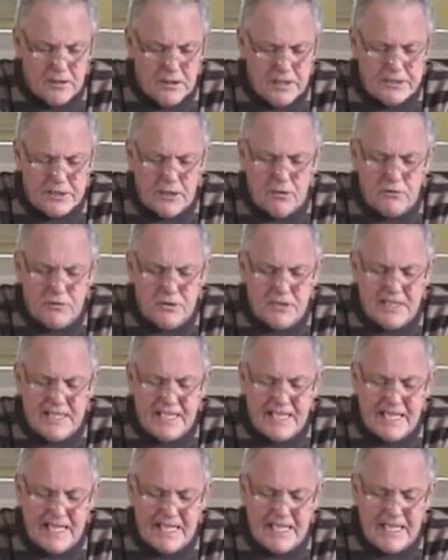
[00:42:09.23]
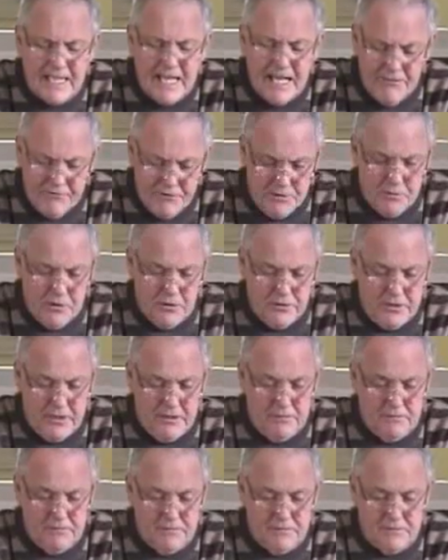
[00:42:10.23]
Let's go and see everybody,
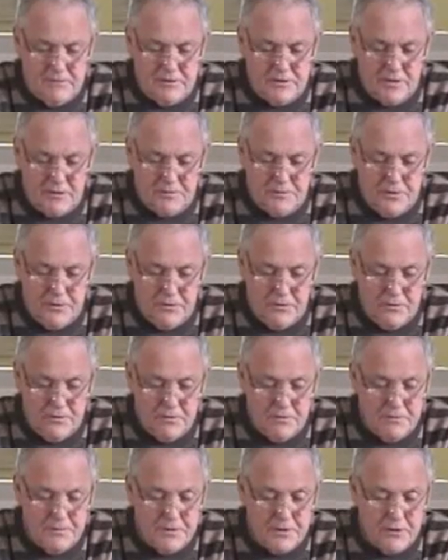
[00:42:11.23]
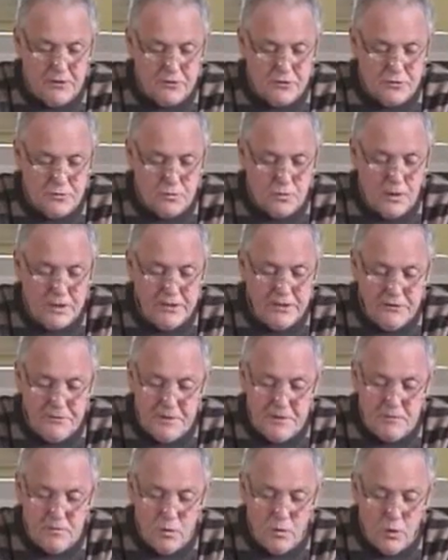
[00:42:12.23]
said Pooh, because when
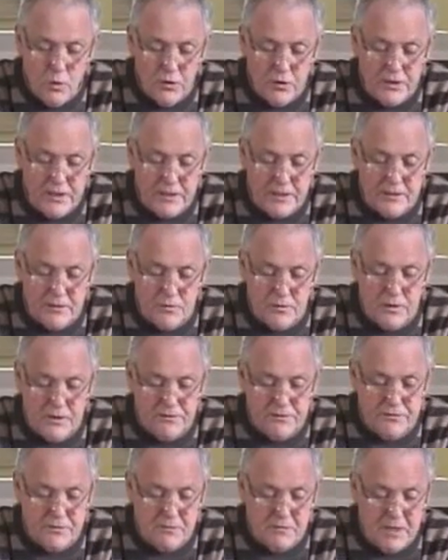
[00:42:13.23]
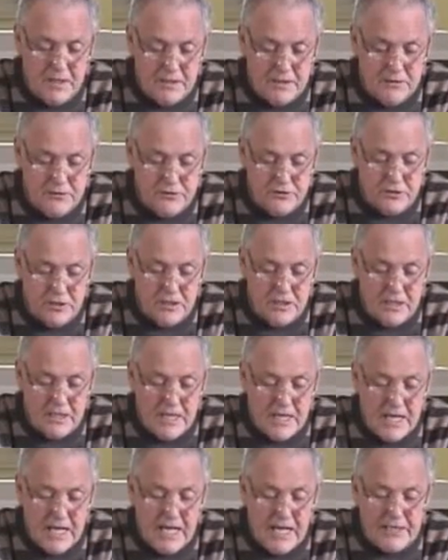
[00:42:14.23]
you've been walking in the wind for miles
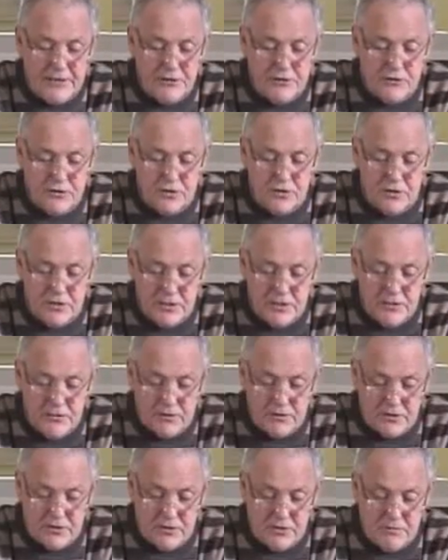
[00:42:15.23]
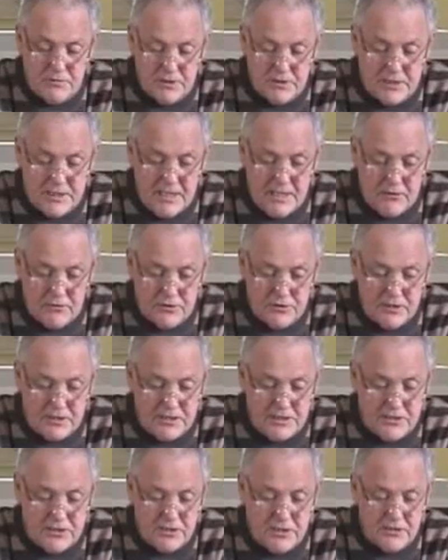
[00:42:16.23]
and you suddenly go into somebody's house
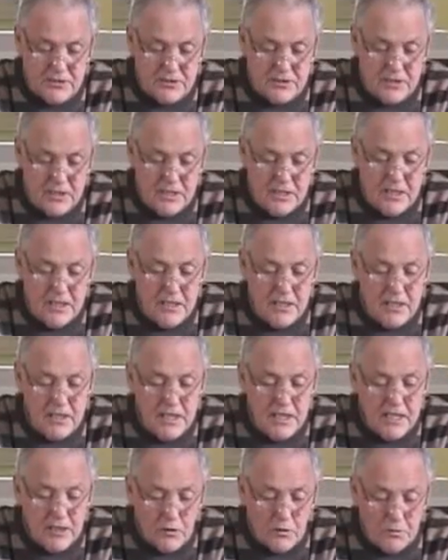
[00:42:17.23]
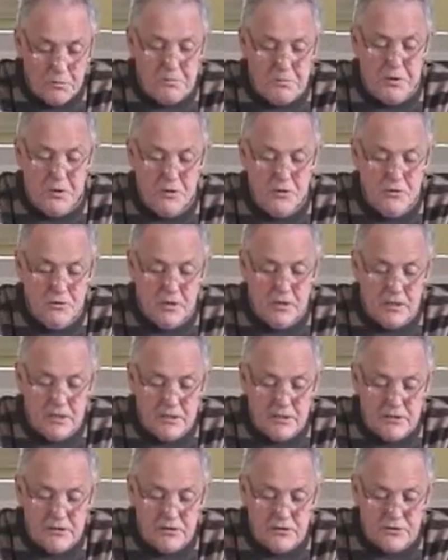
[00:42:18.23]
and he says, hello, Pooh,
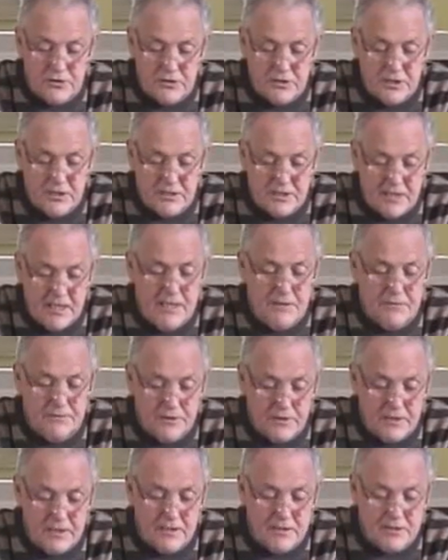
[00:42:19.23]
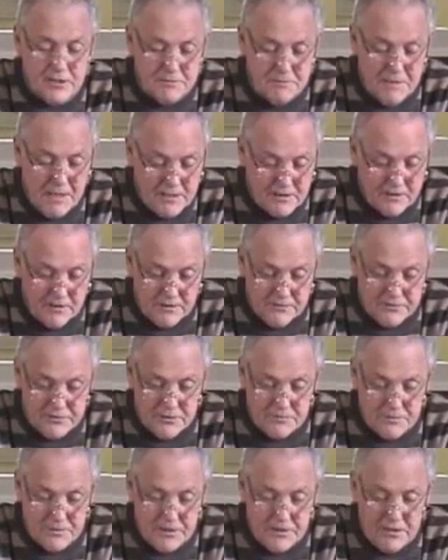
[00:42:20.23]
you're just in time for a little smackle or
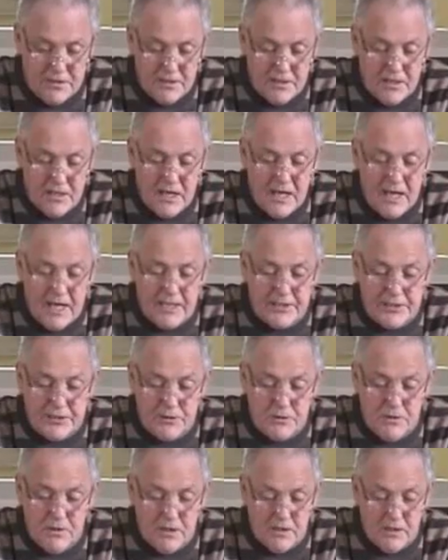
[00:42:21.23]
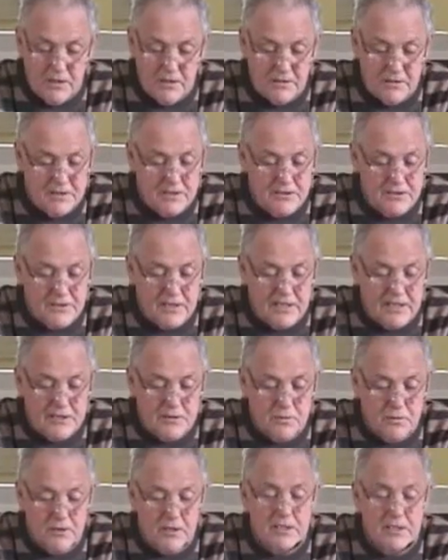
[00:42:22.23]
something, and you are, then
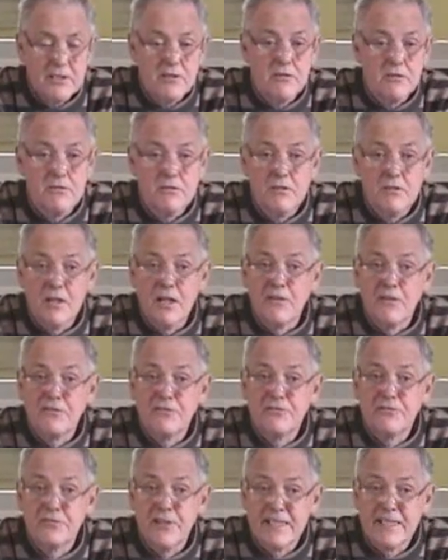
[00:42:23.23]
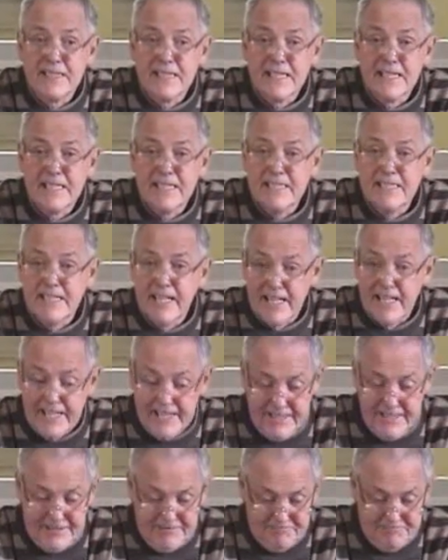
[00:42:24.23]
it's what I call a friendly day.